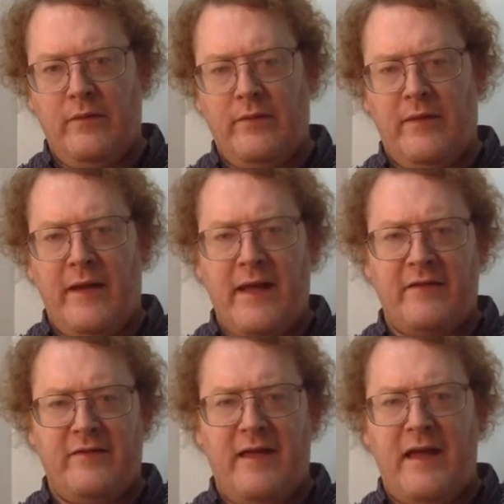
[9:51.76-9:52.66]
The
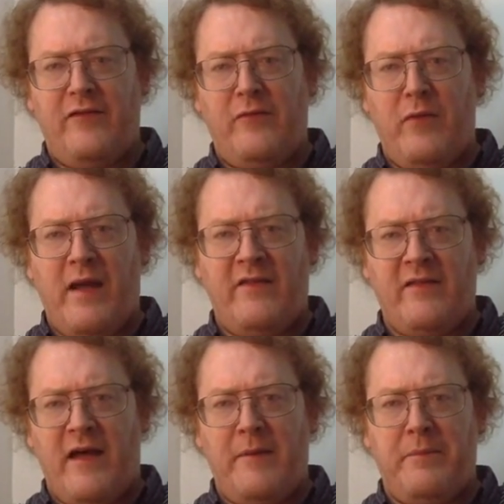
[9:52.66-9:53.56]
next day, she wakes
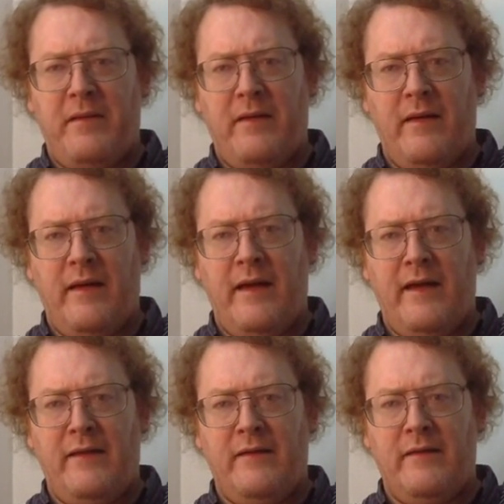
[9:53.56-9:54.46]
up,
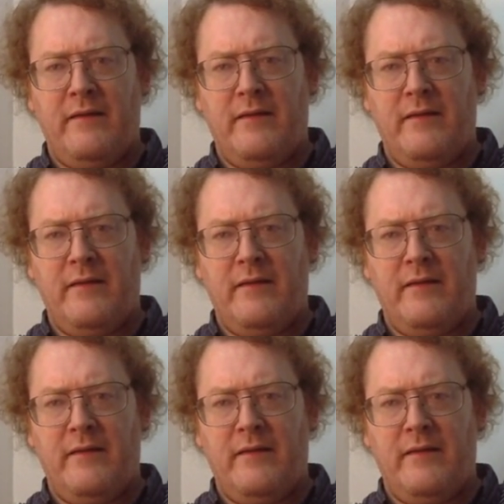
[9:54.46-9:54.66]
and